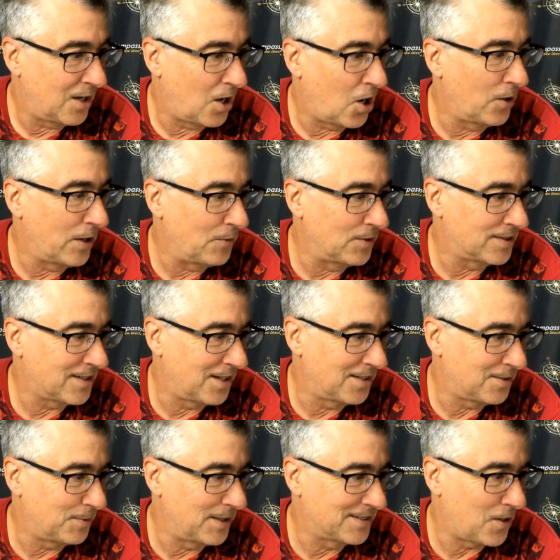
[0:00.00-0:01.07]
Oh, he was. Uh,
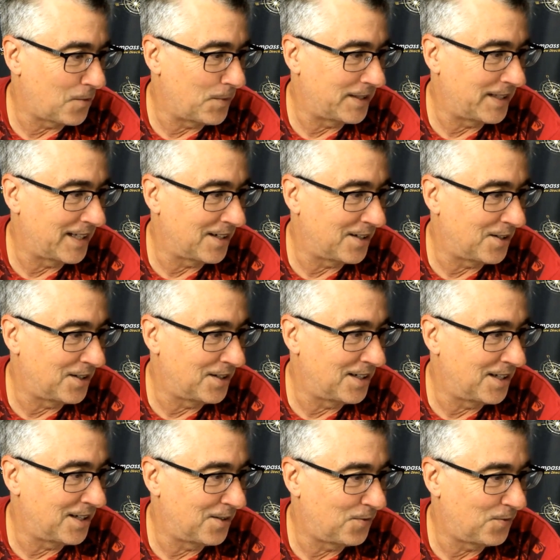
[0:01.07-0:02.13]
somebody's commenting on
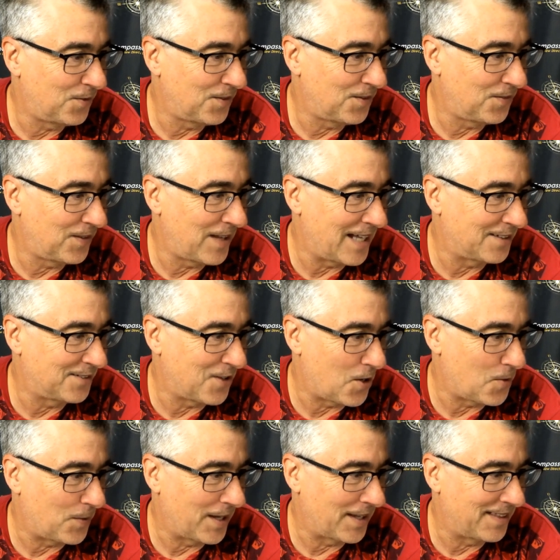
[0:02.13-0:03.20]
uh, f- flat
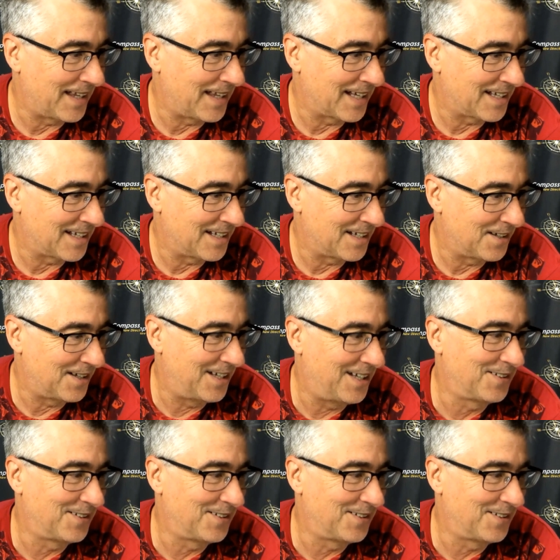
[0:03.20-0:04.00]
top, I think. Uh,